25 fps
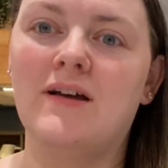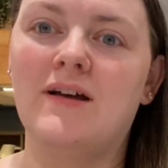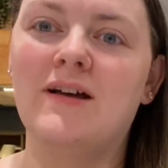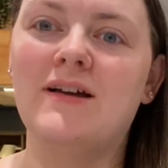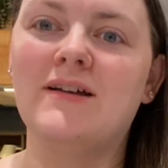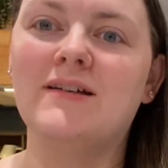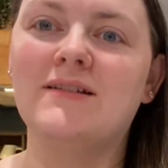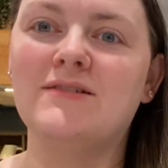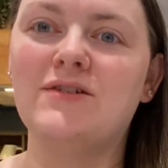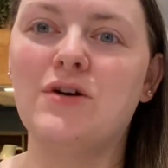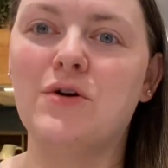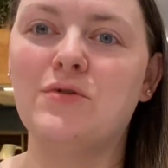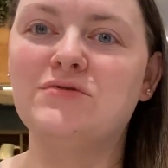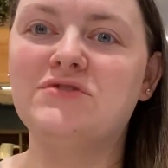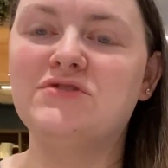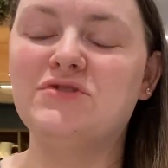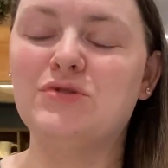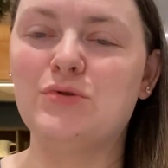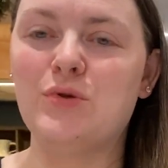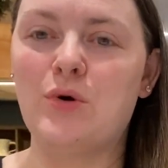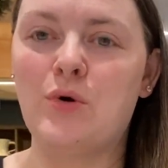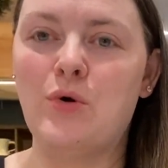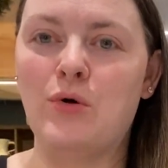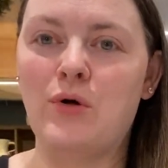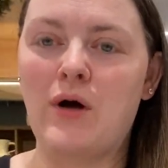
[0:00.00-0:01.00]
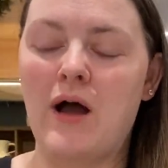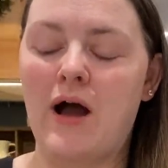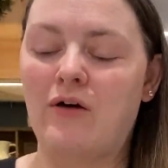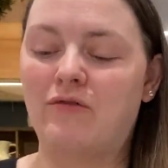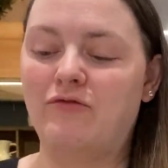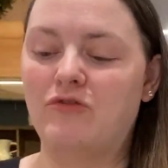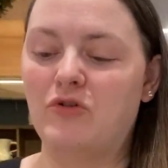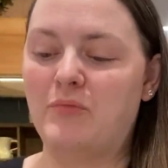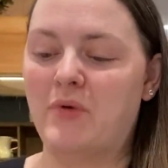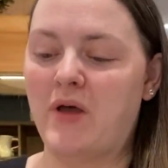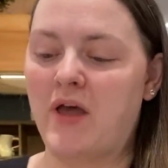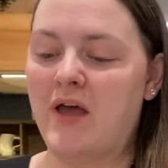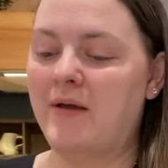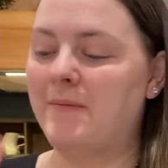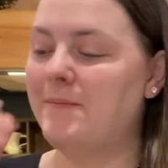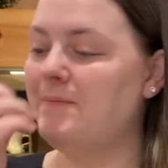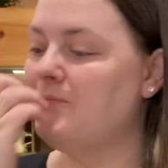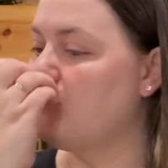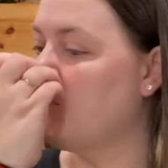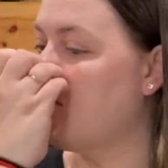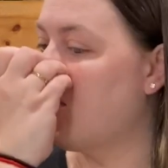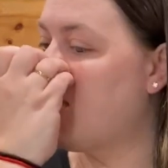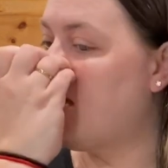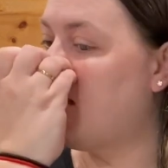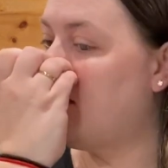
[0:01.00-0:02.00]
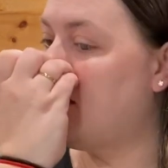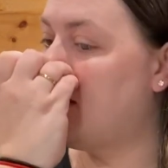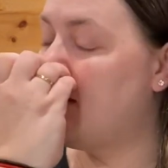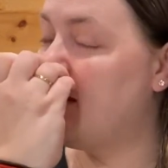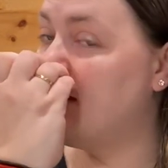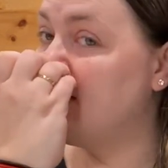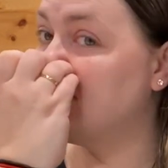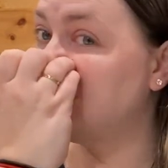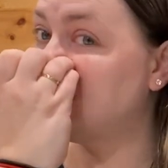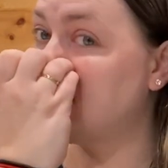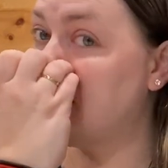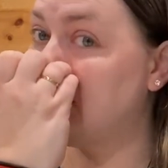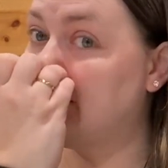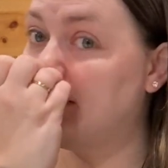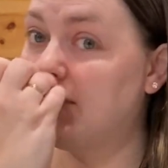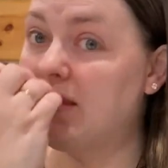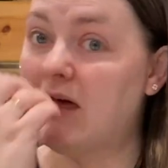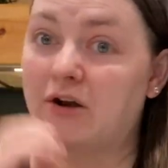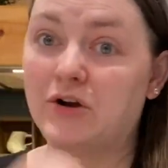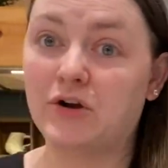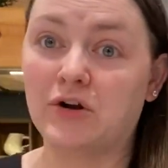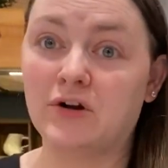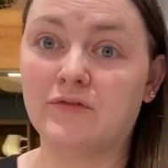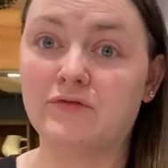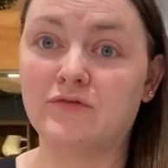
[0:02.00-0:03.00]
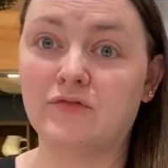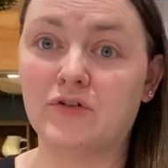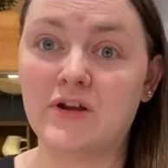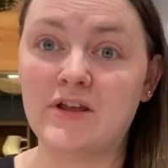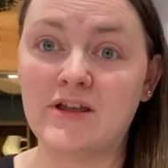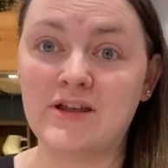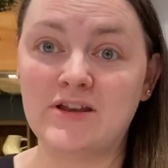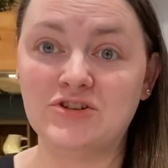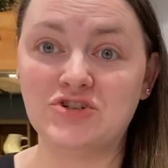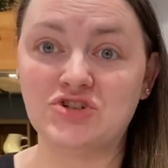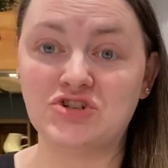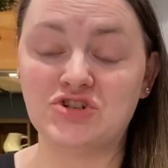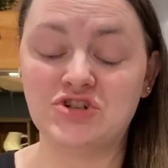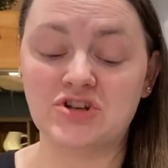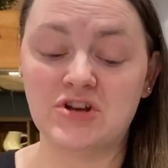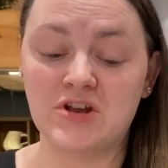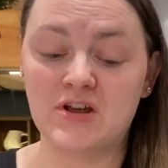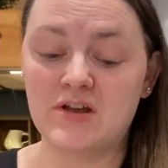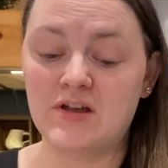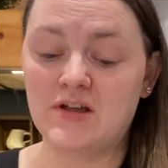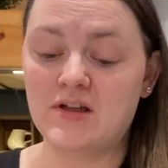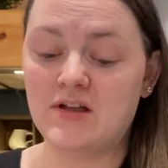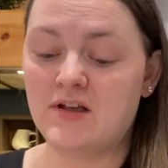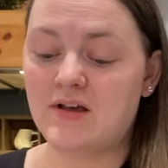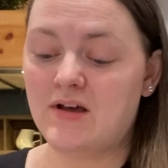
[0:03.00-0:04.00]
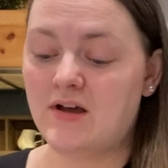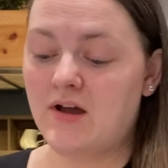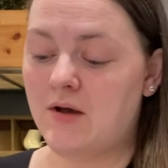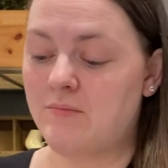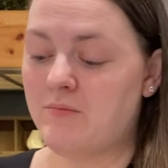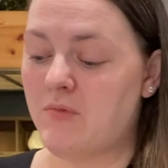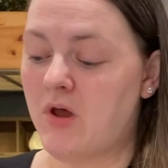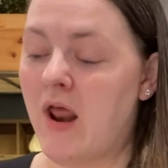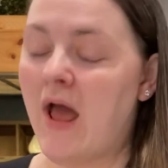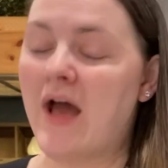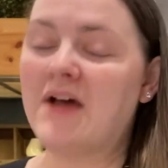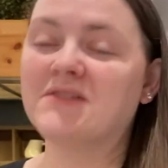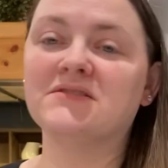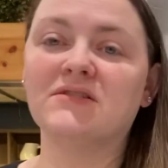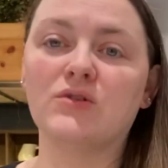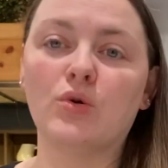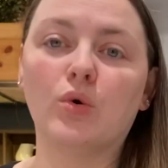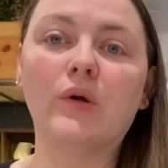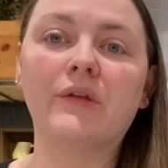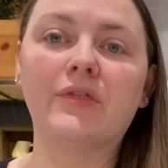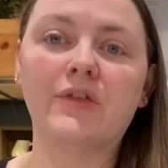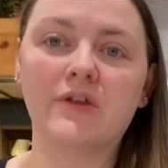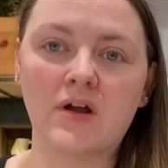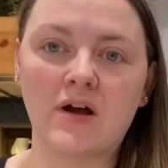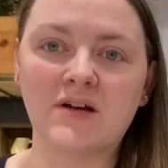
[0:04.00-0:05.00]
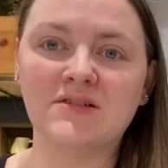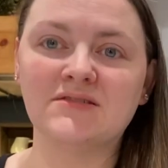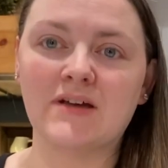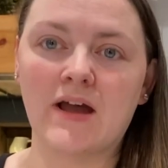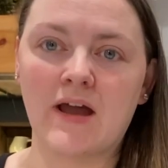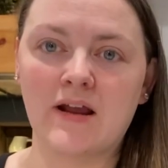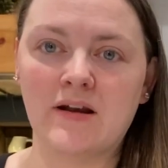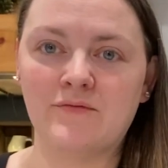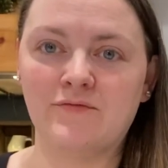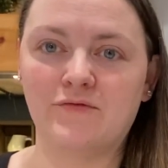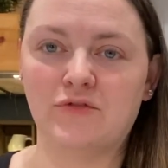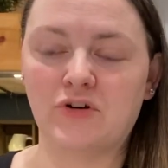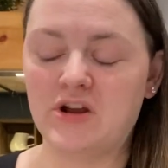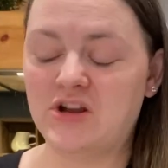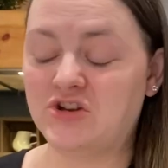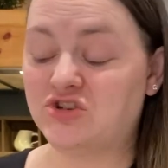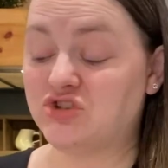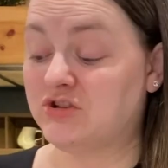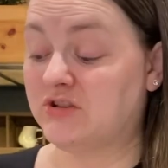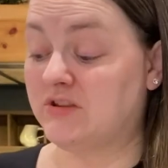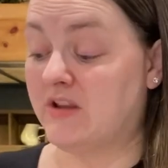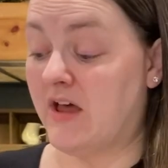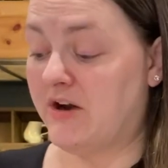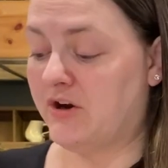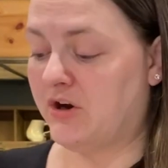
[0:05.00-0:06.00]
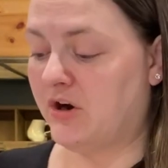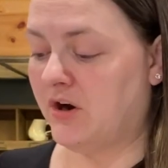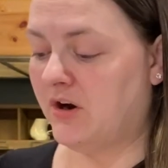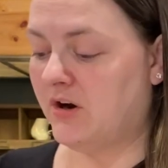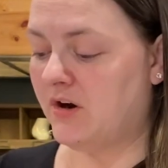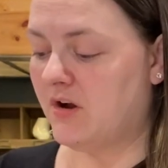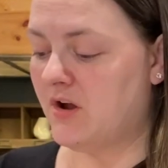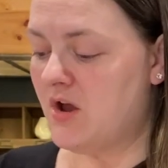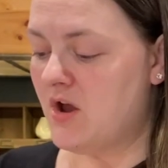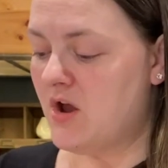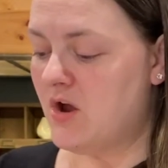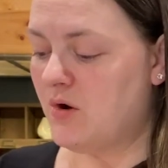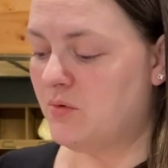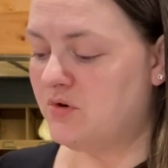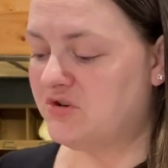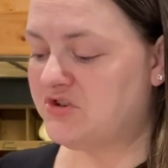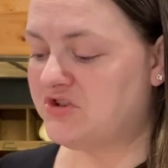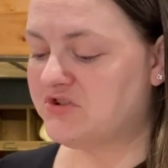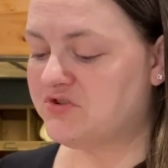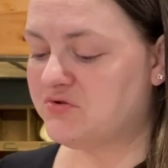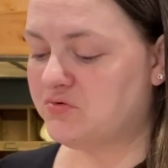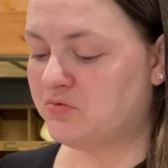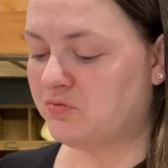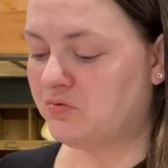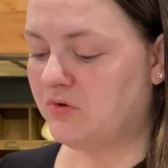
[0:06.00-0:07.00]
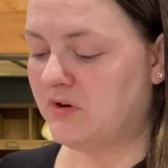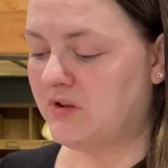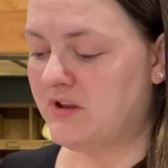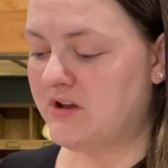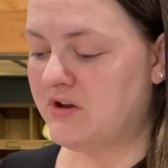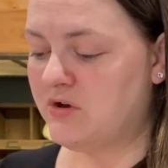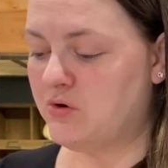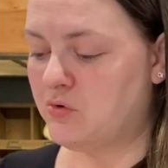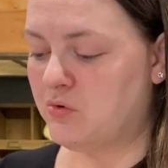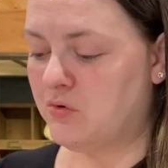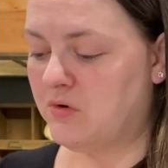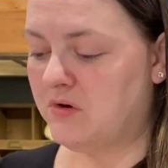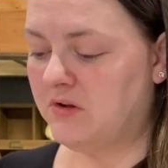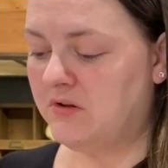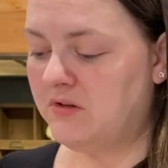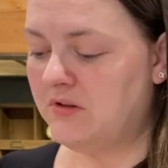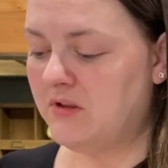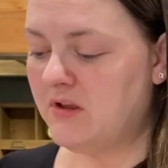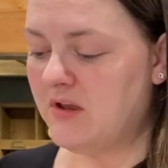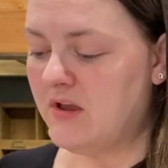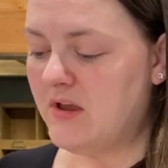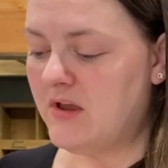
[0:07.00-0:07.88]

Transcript: It goes through the whole alphabet, and it has a letter for each, it has an Orthodox item for each letter, which is really cool.